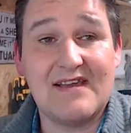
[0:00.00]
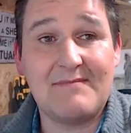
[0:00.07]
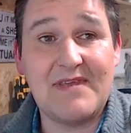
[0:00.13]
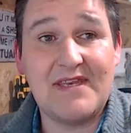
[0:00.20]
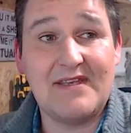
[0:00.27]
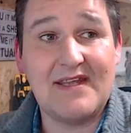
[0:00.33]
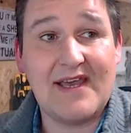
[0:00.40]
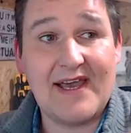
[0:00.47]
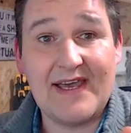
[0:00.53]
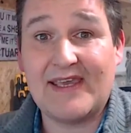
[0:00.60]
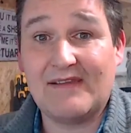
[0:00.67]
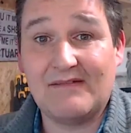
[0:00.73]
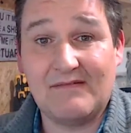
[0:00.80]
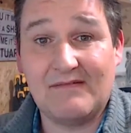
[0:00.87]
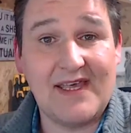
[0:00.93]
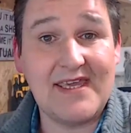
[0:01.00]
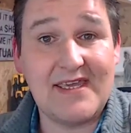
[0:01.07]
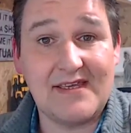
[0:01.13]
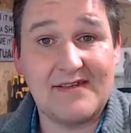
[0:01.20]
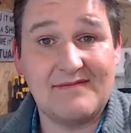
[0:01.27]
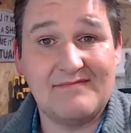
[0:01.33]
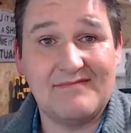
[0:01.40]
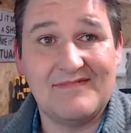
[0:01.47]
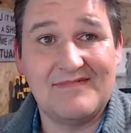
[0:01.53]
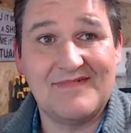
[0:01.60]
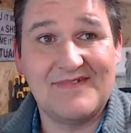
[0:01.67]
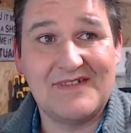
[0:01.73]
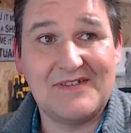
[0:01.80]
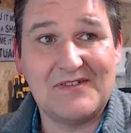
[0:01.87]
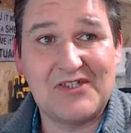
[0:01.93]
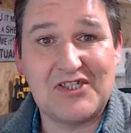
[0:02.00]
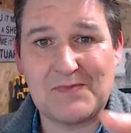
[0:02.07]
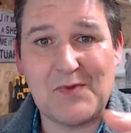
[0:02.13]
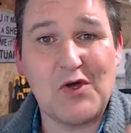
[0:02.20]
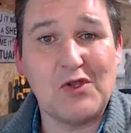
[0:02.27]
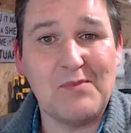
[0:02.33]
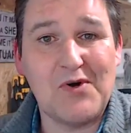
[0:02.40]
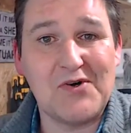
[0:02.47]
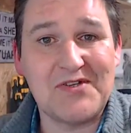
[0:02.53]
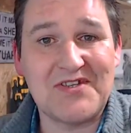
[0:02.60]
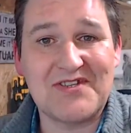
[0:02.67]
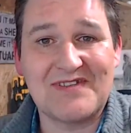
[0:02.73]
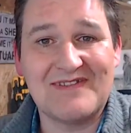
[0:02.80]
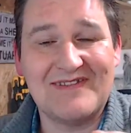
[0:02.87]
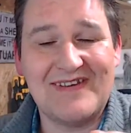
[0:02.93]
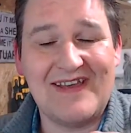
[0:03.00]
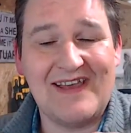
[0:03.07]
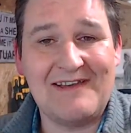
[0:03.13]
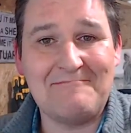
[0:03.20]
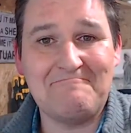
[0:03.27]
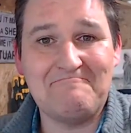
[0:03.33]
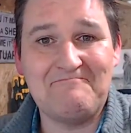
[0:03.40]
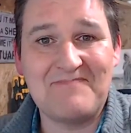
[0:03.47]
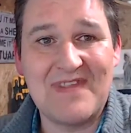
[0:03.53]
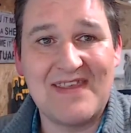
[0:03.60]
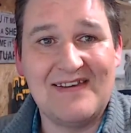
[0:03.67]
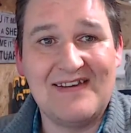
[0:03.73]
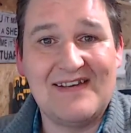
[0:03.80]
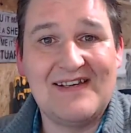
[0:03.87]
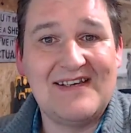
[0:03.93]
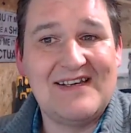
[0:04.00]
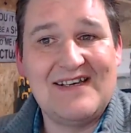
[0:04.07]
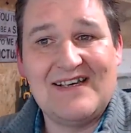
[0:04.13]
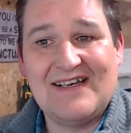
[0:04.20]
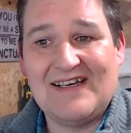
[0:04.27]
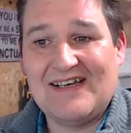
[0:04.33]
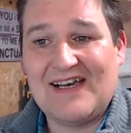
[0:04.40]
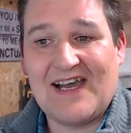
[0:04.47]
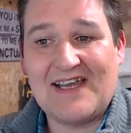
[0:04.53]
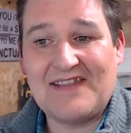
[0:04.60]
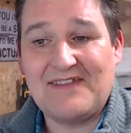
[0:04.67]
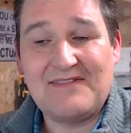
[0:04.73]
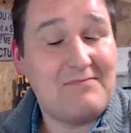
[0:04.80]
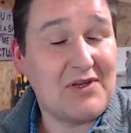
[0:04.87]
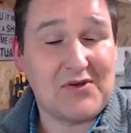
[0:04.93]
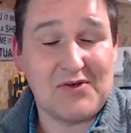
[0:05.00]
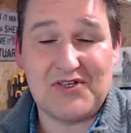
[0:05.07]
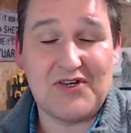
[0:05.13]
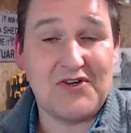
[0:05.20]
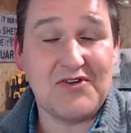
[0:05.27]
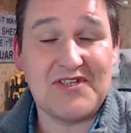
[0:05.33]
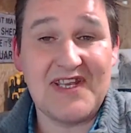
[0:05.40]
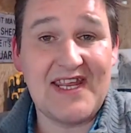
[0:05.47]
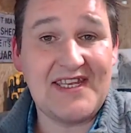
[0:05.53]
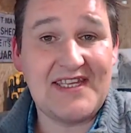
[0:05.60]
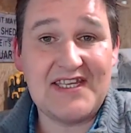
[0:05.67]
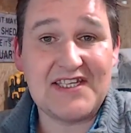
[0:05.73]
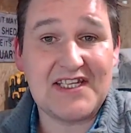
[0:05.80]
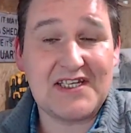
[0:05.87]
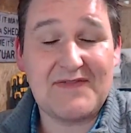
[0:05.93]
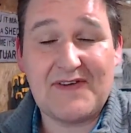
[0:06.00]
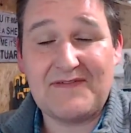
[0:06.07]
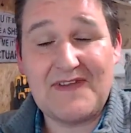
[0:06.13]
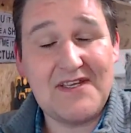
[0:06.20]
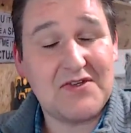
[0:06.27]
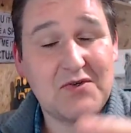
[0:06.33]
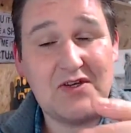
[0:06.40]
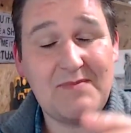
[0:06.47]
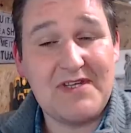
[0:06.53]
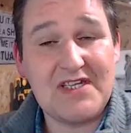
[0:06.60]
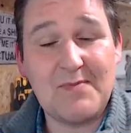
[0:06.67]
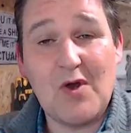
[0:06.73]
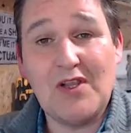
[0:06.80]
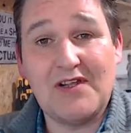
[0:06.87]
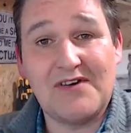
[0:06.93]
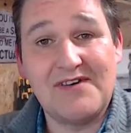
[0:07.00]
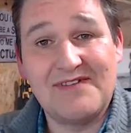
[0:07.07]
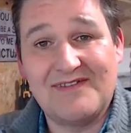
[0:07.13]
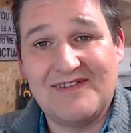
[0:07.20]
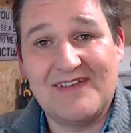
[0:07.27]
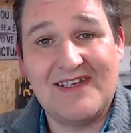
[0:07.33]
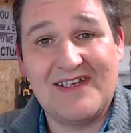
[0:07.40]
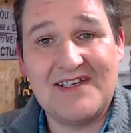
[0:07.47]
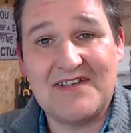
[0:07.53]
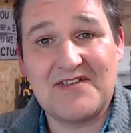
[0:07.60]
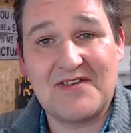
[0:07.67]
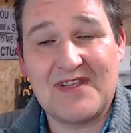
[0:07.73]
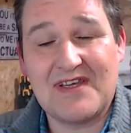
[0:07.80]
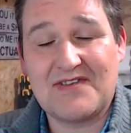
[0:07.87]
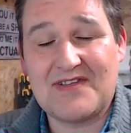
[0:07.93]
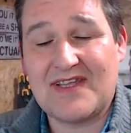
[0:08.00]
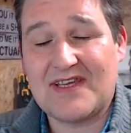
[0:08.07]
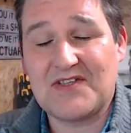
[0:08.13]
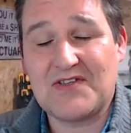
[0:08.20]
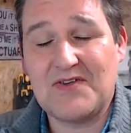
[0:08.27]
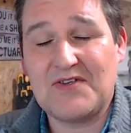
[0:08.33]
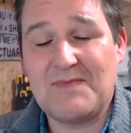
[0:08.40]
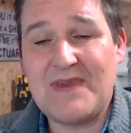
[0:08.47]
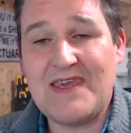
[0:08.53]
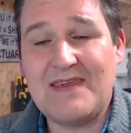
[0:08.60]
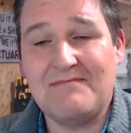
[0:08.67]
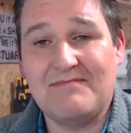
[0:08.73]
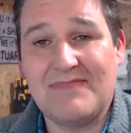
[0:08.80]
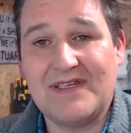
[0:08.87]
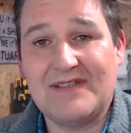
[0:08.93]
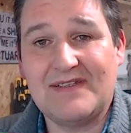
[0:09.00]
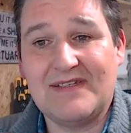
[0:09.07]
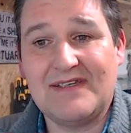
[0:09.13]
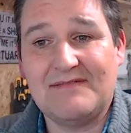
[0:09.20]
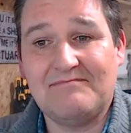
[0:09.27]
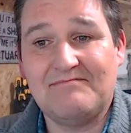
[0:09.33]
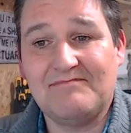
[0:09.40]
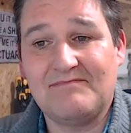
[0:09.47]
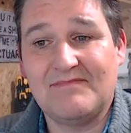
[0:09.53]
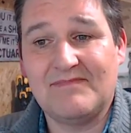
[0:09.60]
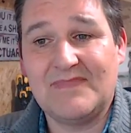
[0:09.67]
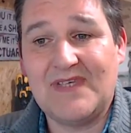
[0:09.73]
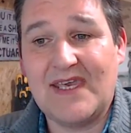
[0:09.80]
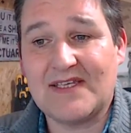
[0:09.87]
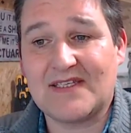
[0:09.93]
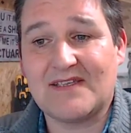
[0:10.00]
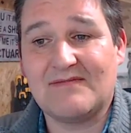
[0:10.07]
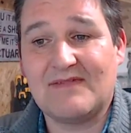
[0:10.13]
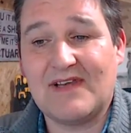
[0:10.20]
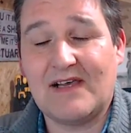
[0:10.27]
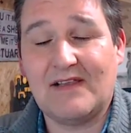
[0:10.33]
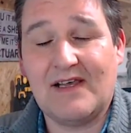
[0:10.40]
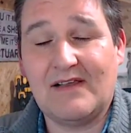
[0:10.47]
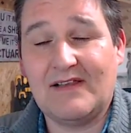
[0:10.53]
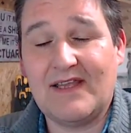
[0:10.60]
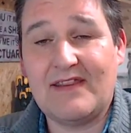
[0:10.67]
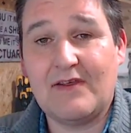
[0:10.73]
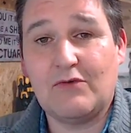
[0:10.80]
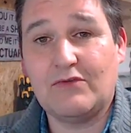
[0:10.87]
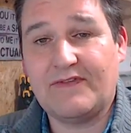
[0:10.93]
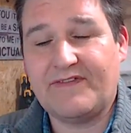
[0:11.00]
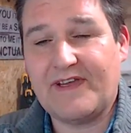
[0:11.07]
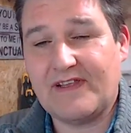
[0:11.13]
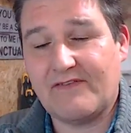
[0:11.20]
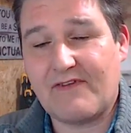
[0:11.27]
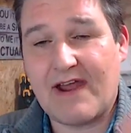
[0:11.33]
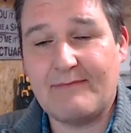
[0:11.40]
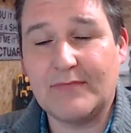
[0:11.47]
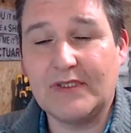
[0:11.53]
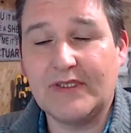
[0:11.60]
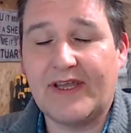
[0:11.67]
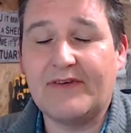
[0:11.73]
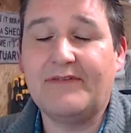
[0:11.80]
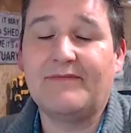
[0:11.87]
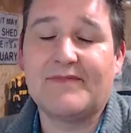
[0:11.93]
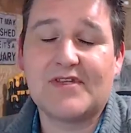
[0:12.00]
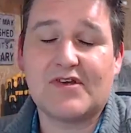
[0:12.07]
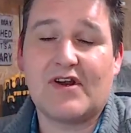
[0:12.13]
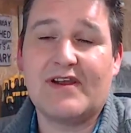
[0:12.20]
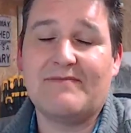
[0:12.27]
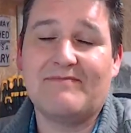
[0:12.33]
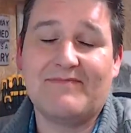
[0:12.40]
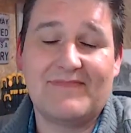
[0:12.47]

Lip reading: I mean, I like small mods. And because you're using an 18650, it's going to be smaller. So that suits me. But yes, I'll let the old fella ramble now. Sorry.